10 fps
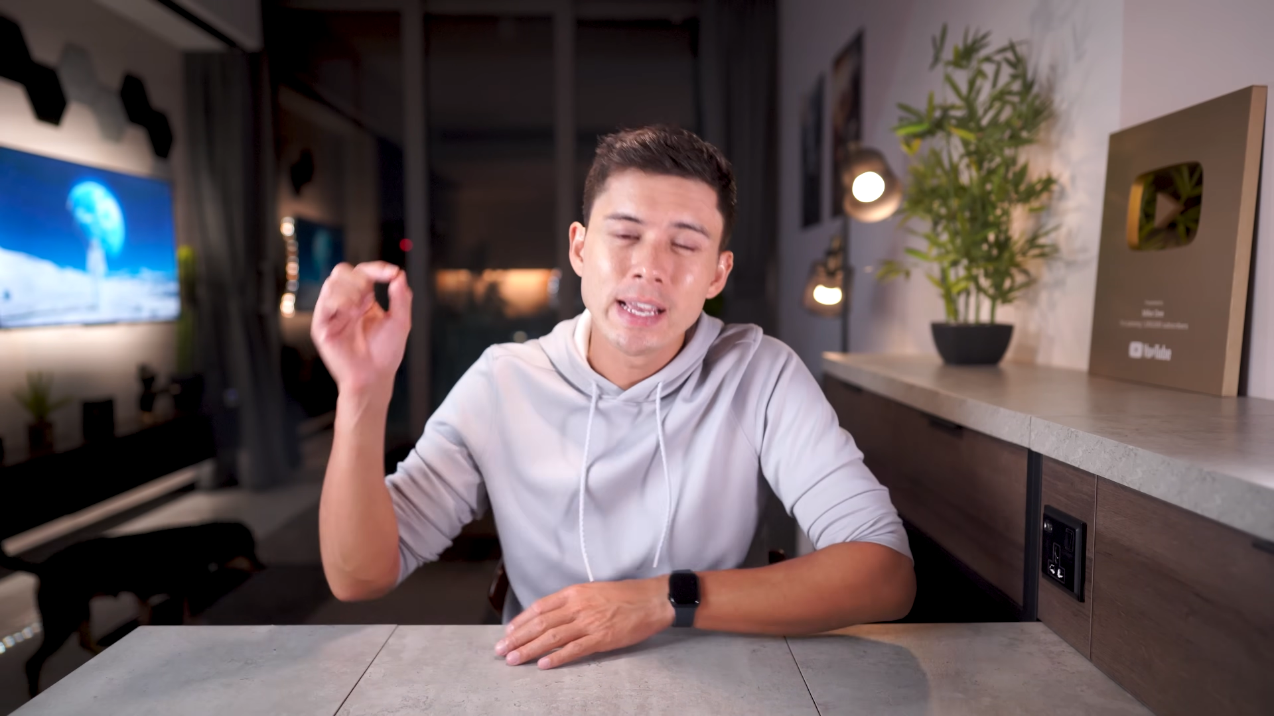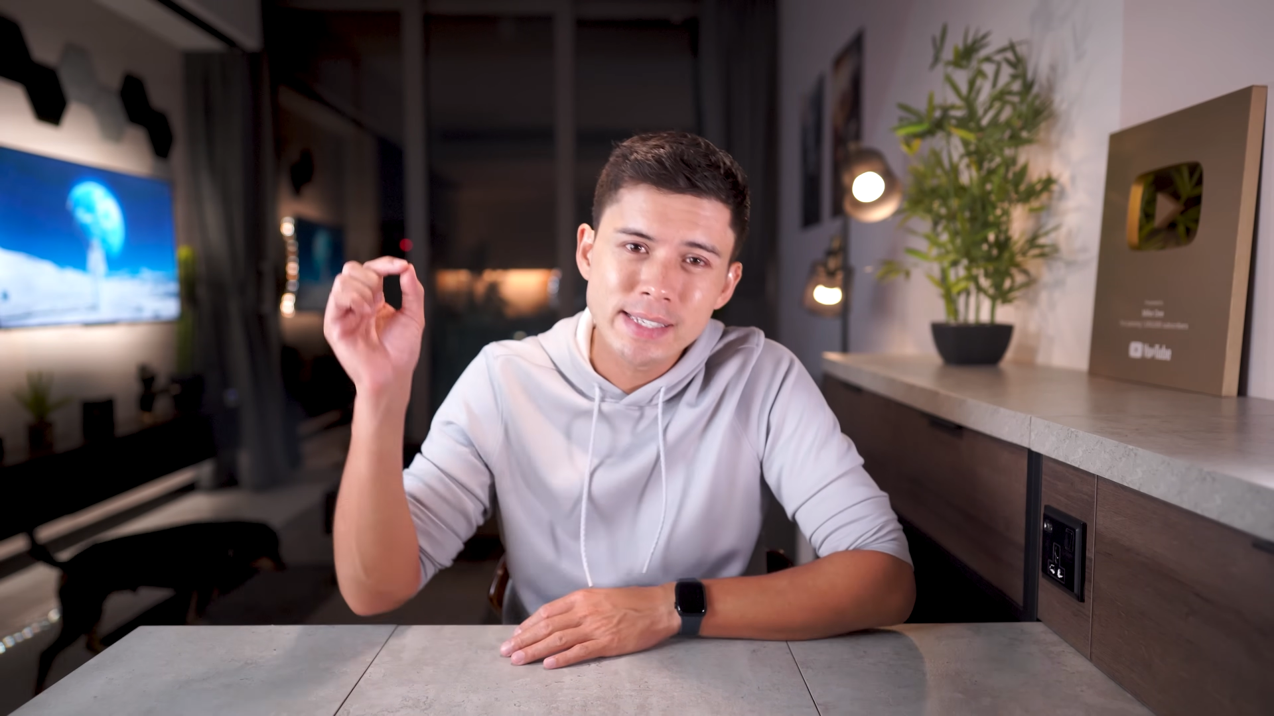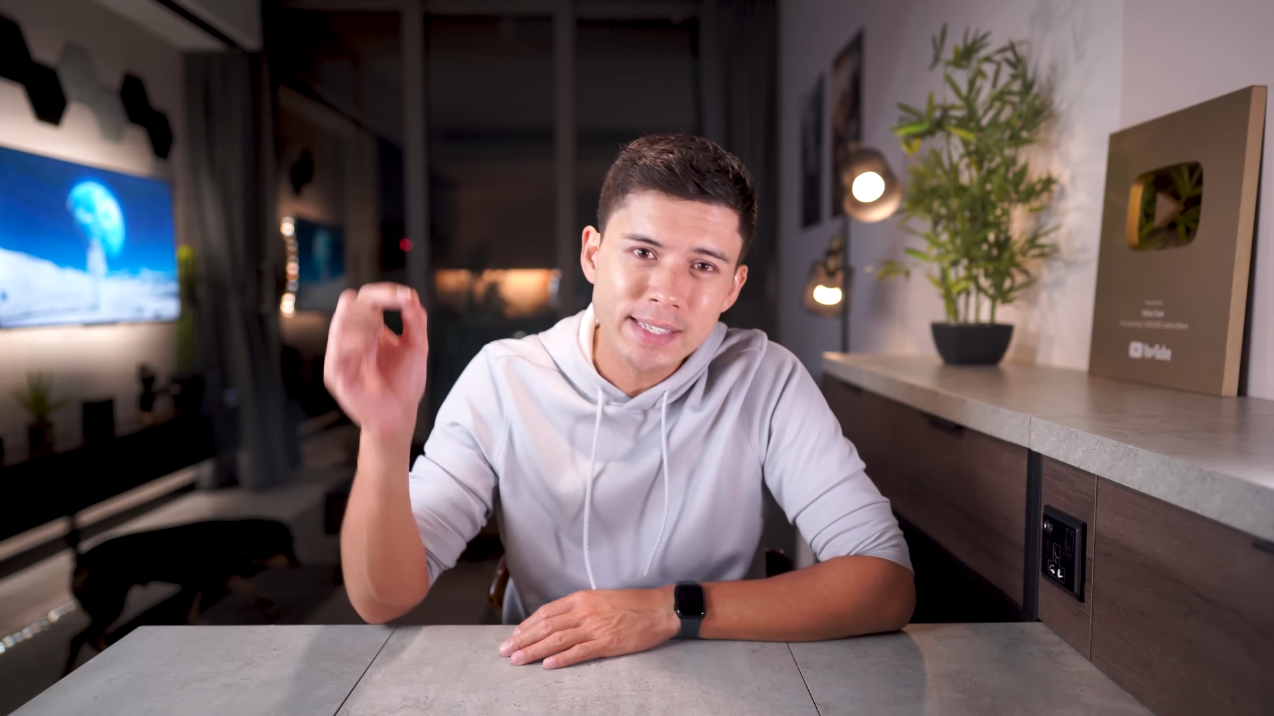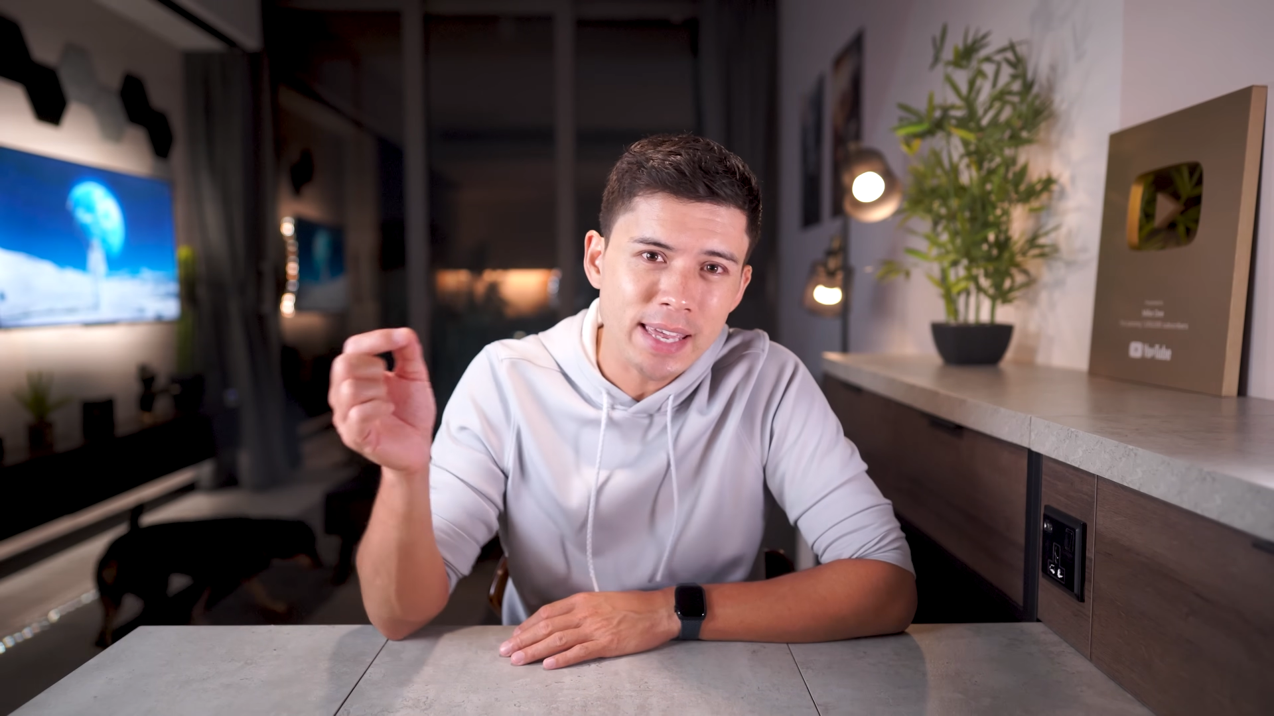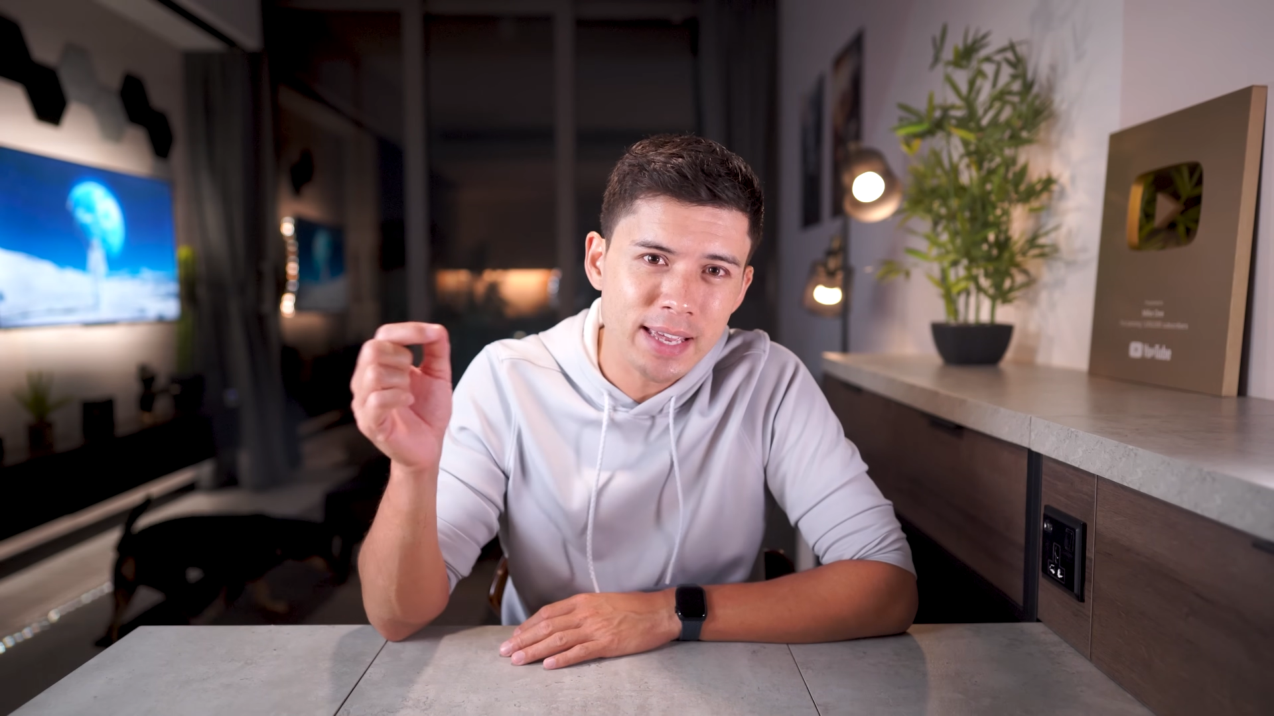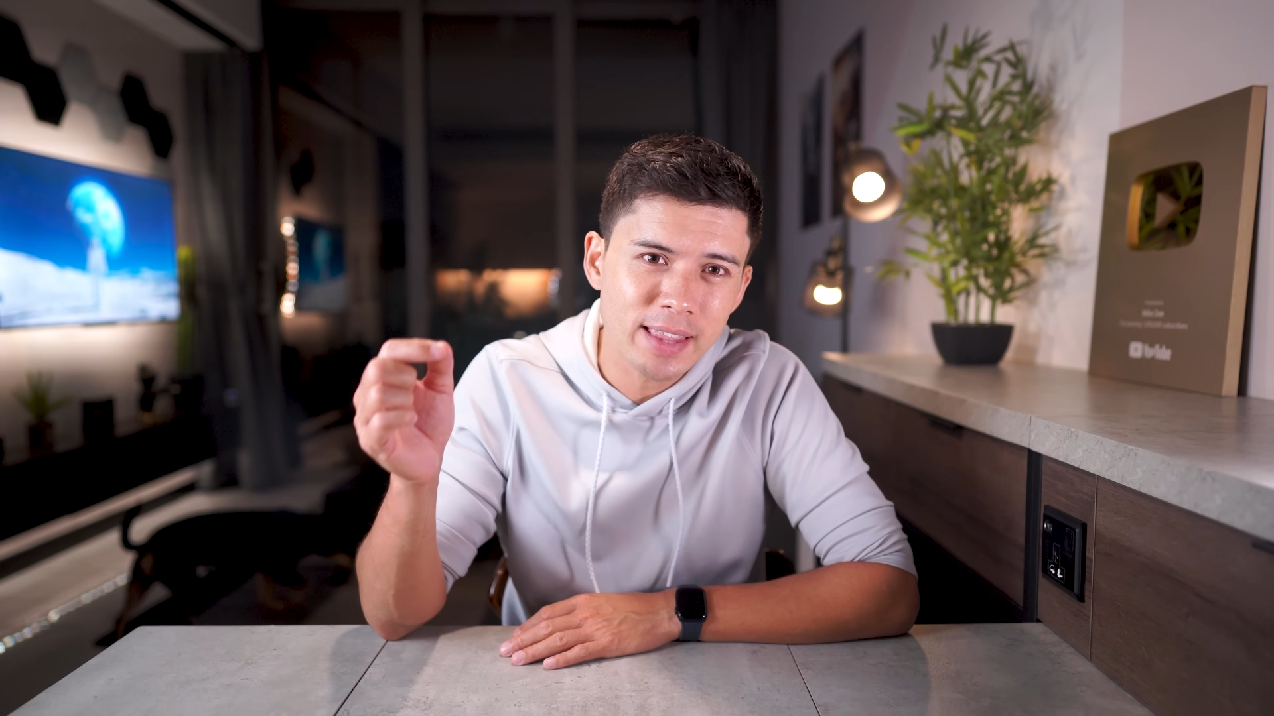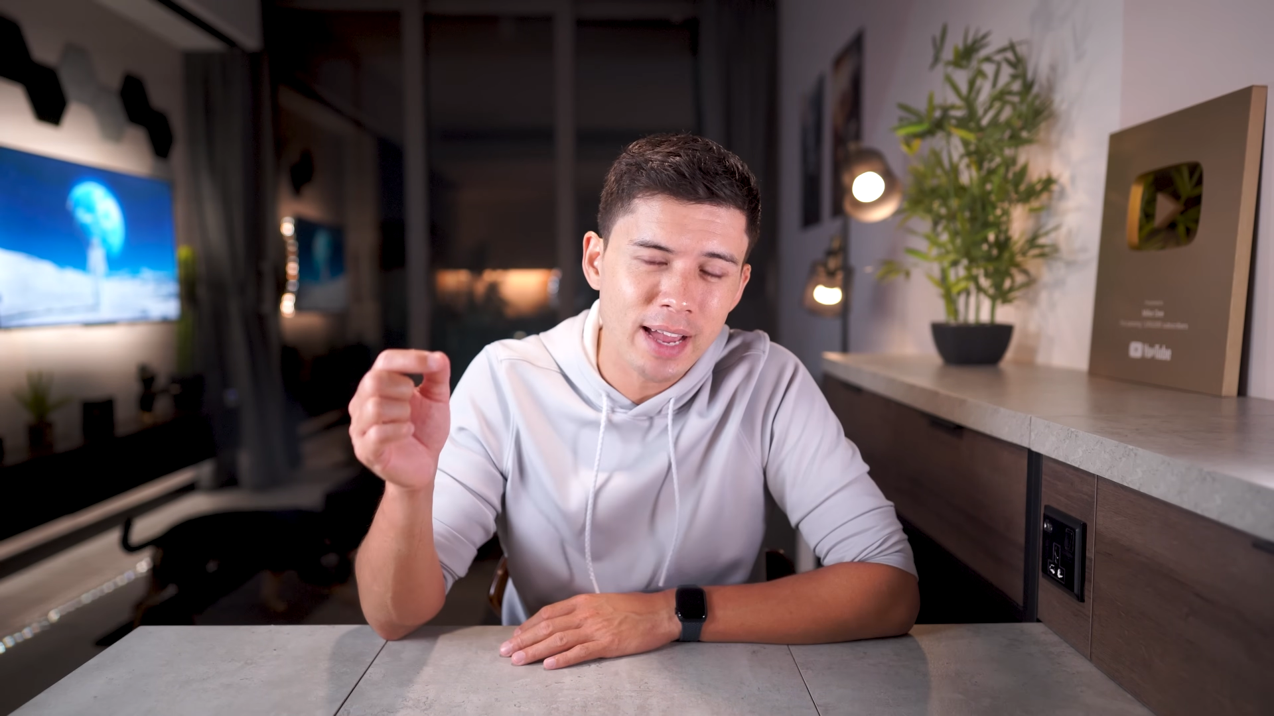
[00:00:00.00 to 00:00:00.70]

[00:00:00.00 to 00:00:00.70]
Saying